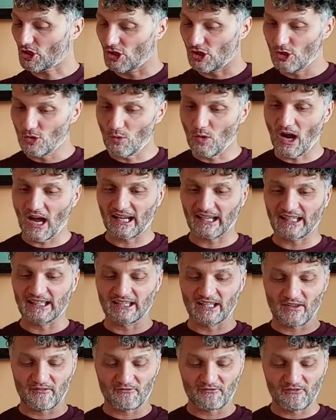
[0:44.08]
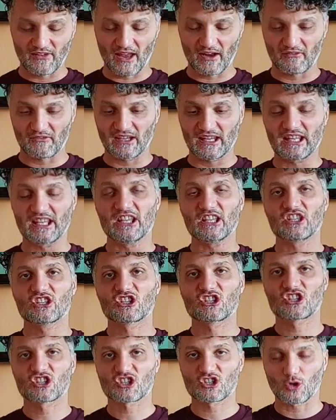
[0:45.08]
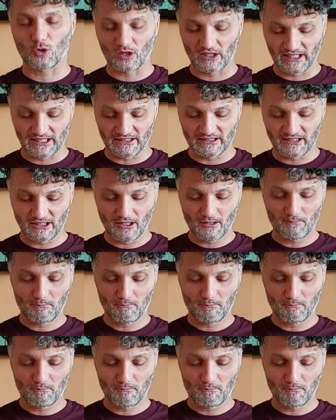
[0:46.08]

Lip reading: you are in a very solid